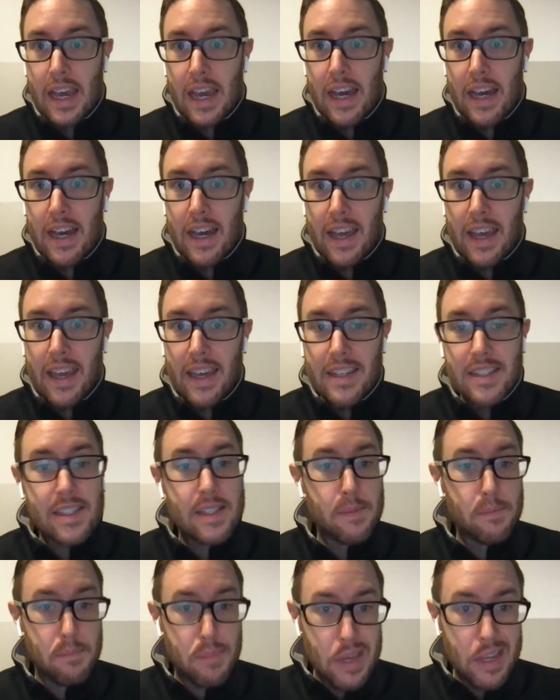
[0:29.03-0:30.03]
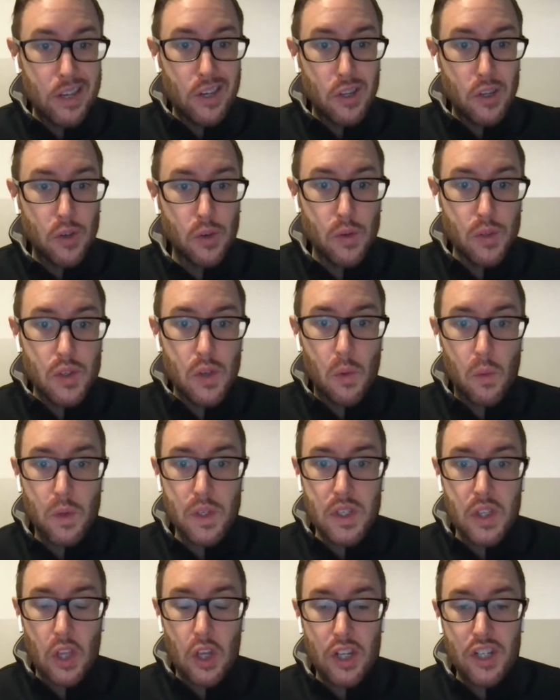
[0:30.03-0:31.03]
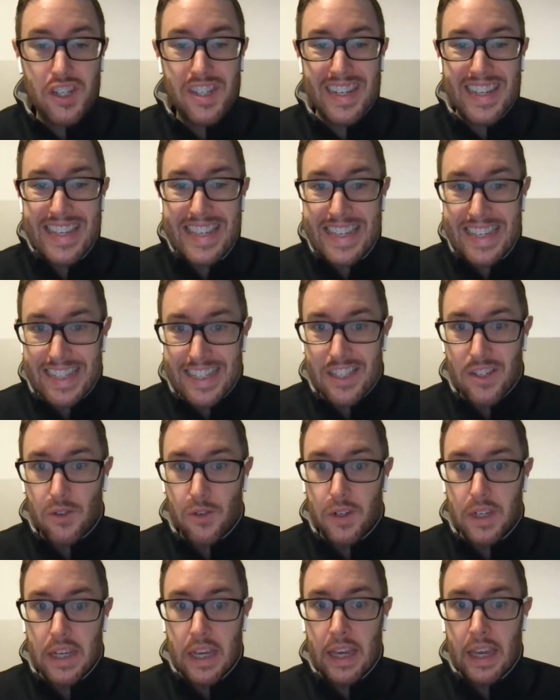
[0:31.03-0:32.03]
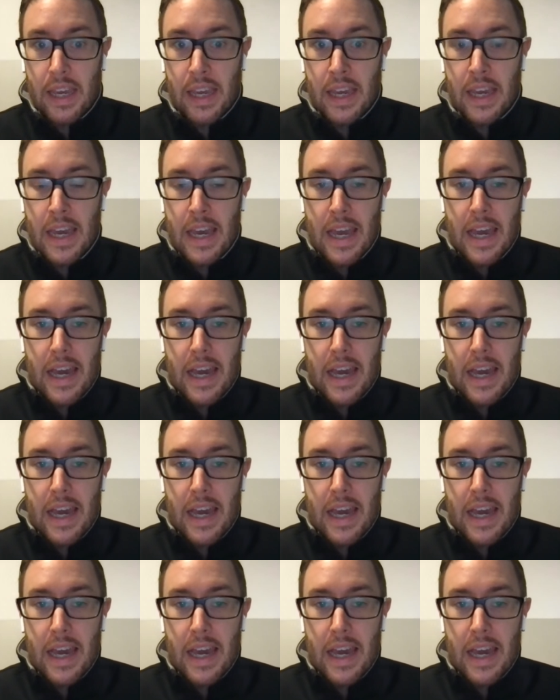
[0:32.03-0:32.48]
as some big news was launched yesterday,